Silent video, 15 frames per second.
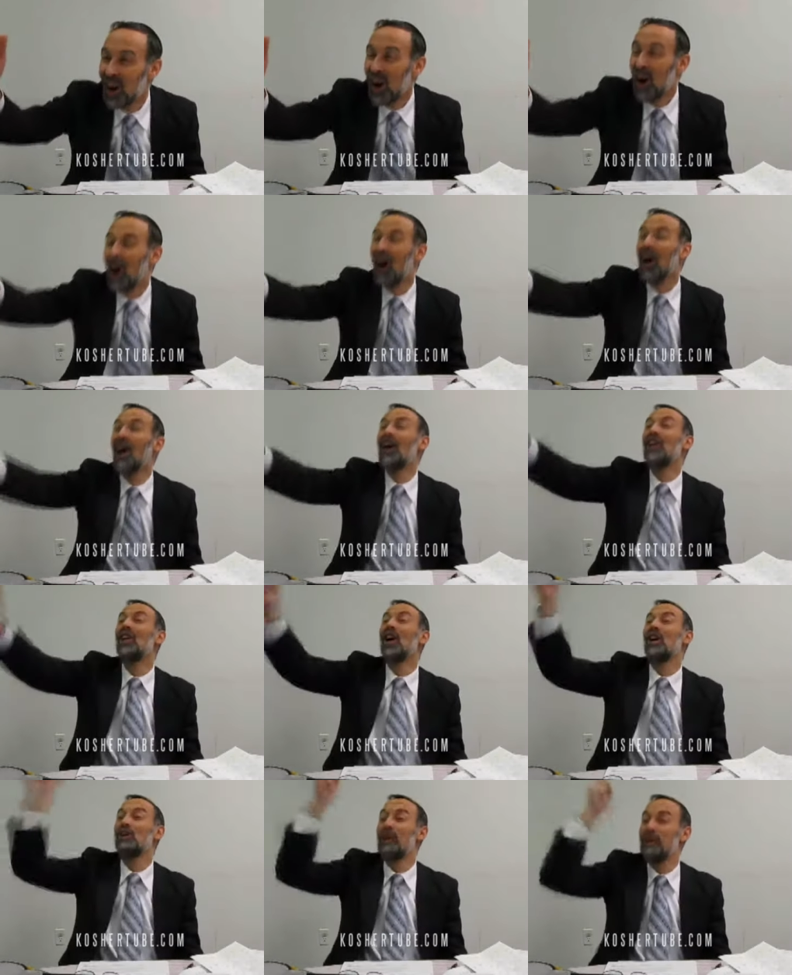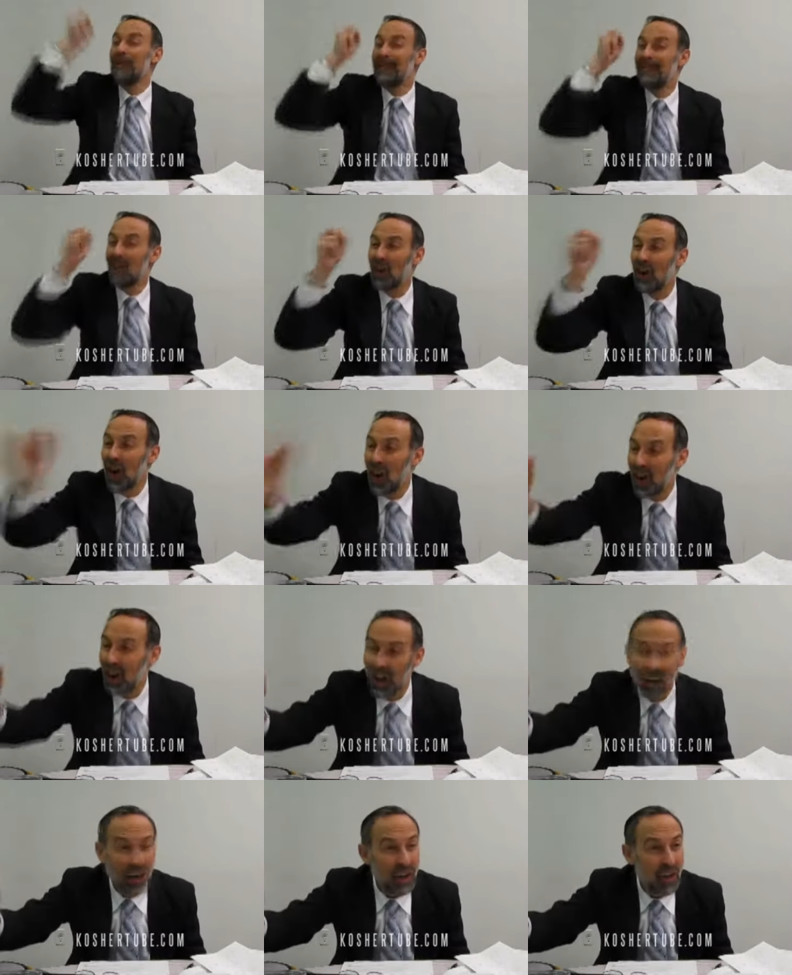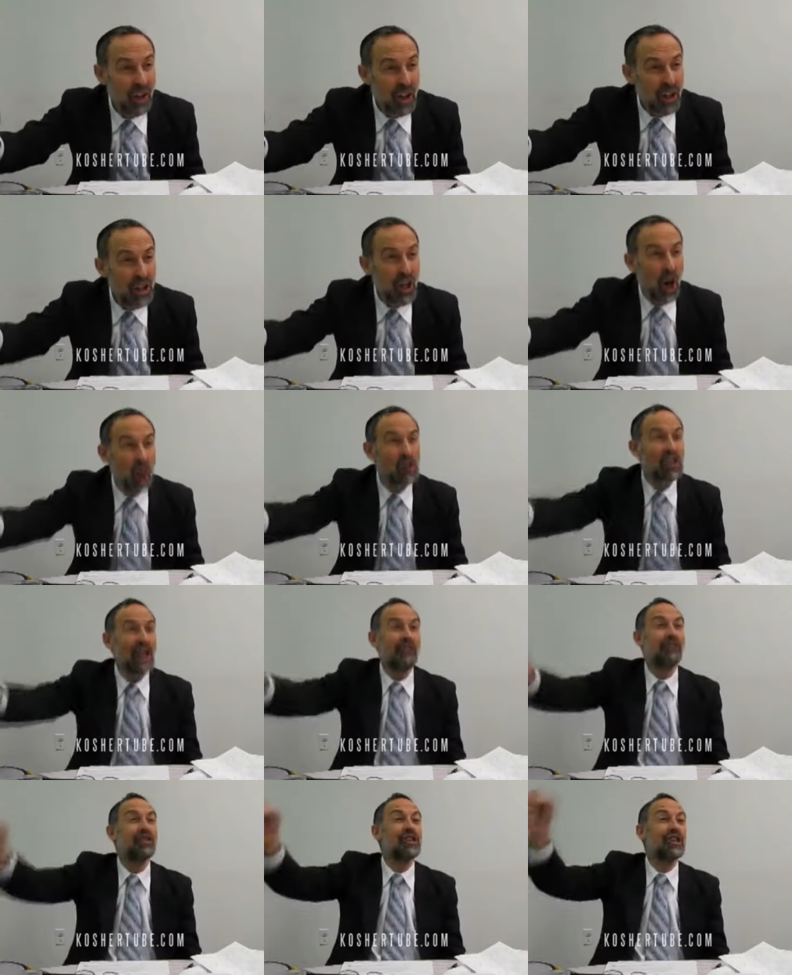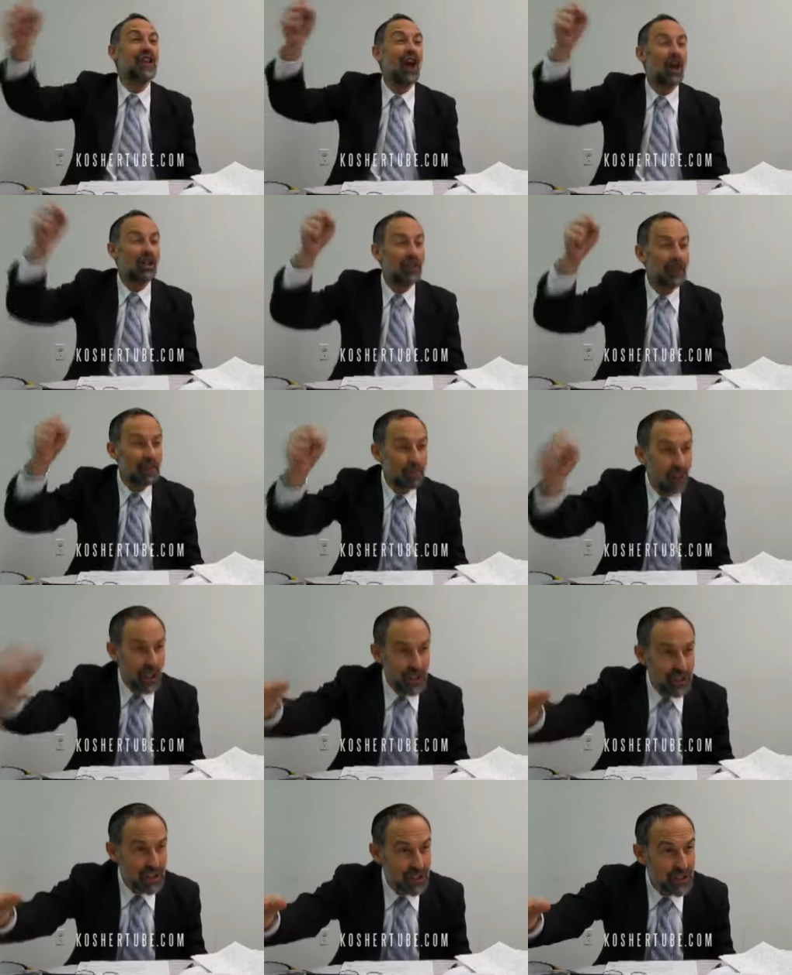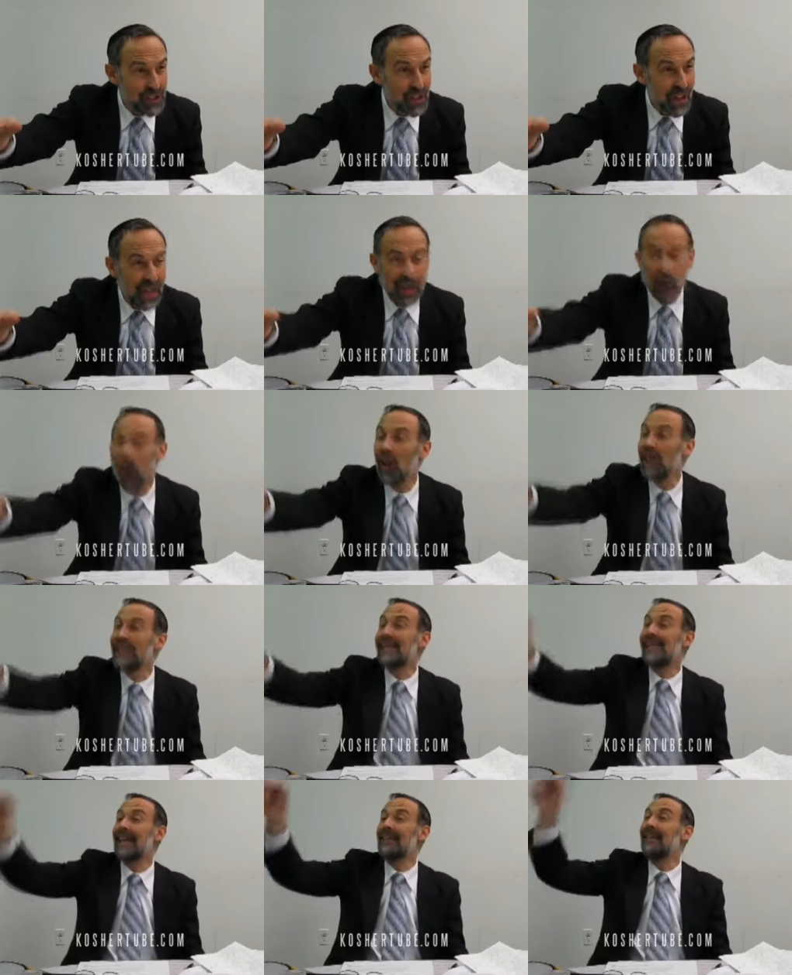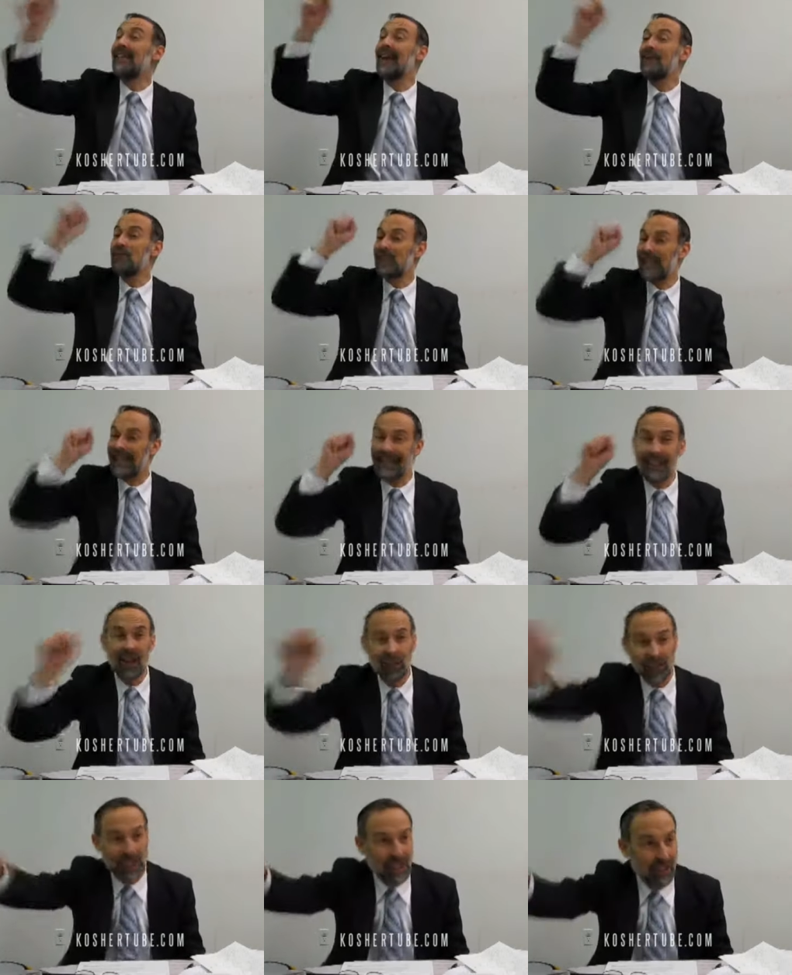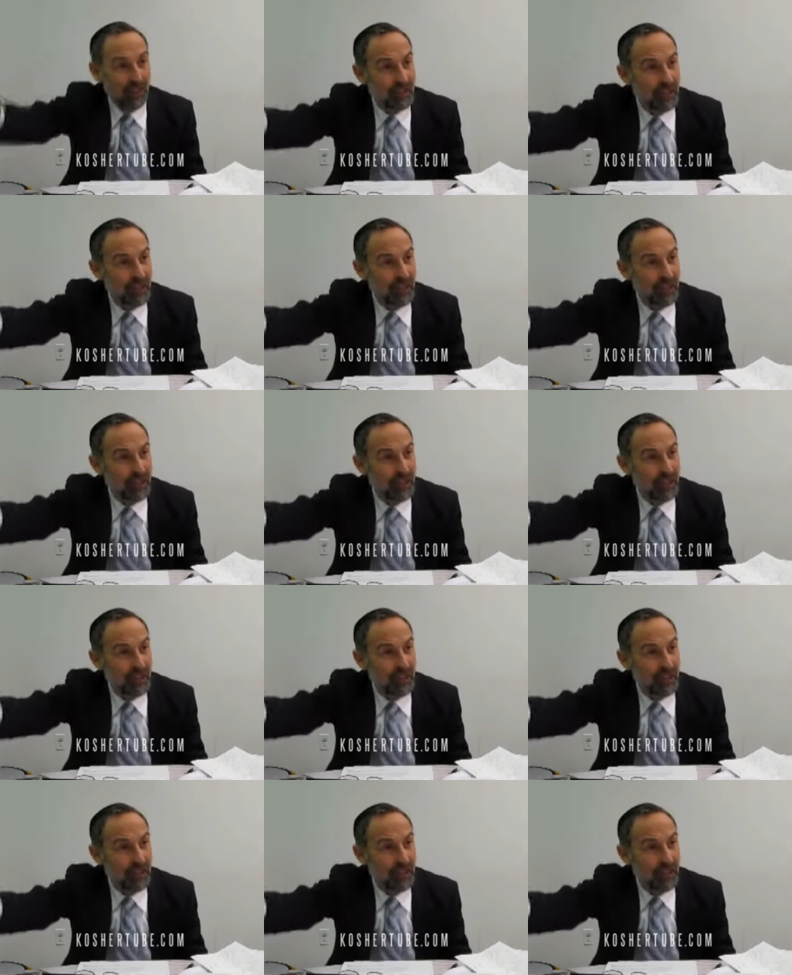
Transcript: Oy lanu miyom atochach. Yosef was the younger of the brothers, and all he said to them was Ani Yosef.